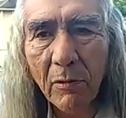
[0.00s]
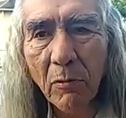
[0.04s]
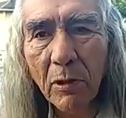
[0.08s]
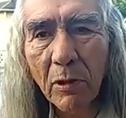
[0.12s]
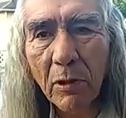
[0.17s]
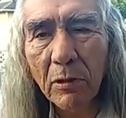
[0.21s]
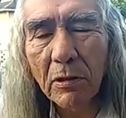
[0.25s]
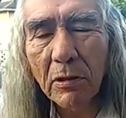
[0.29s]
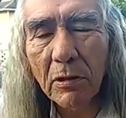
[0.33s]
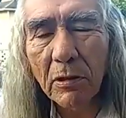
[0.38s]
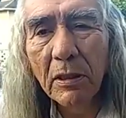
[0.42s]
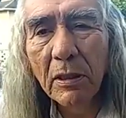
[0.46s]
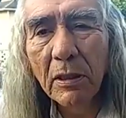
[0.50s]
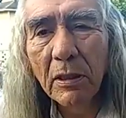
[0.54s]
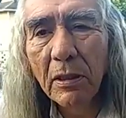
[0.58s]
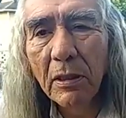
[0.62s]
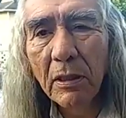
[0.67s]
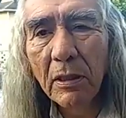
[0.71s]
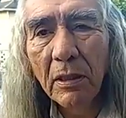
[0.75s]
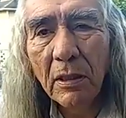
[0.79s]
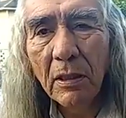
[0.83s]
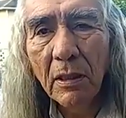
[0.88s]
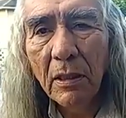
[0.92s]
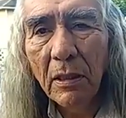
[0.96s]
world
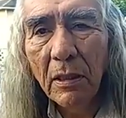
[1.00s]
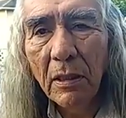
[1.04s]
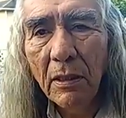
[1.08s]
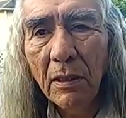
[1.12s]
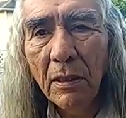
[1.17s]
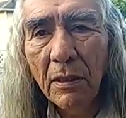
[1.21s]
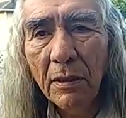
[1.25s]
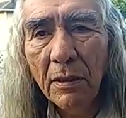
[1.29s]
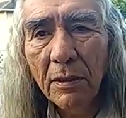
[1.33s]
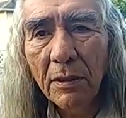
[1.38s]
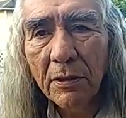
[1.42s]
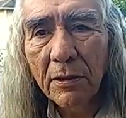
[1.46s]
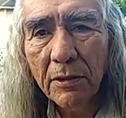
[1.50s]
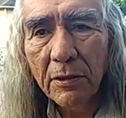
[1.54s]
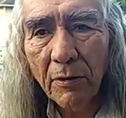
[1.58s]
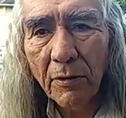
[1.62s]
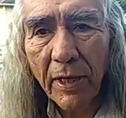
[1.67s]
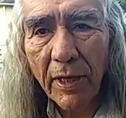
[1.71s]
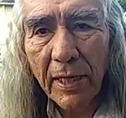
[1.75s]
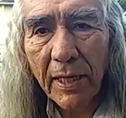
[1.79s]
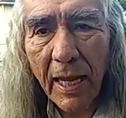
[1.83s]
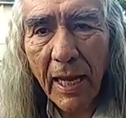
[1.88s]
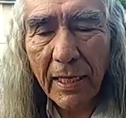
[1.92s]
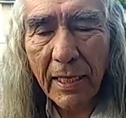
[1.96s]
so
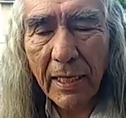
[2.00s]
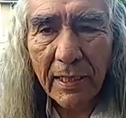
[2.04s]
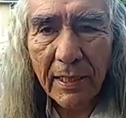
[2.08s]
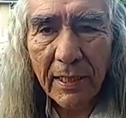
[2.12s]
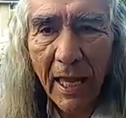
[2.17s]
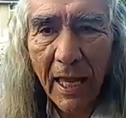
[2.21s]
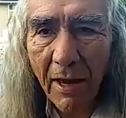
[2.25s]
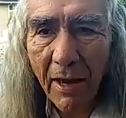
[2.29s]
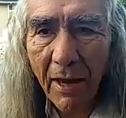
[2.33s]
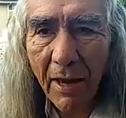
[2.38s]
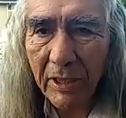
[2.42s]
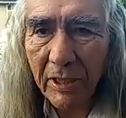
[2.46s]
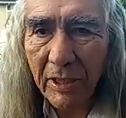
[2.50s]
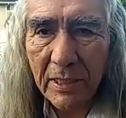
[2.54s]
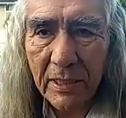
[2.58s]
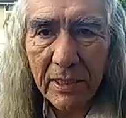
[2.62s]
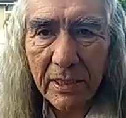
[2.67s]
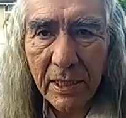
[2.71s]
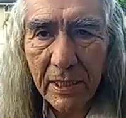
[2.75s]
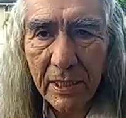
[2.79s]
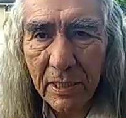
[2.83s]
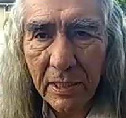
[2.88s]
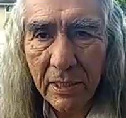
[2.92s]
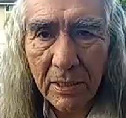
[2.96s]
that I can have an
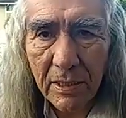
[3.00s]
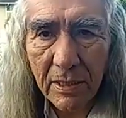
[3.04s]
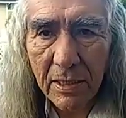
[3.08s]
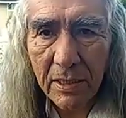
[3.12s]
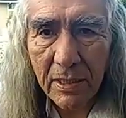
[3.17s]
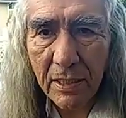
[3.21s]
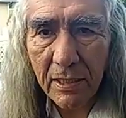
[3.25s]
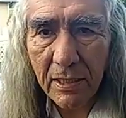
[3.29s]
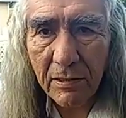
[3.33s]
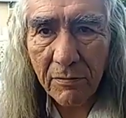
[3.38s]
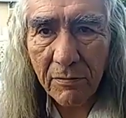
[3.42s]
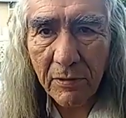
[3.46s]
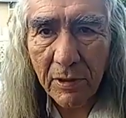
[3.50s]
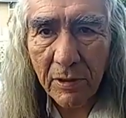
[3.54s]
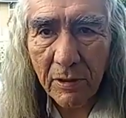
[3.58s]
existence,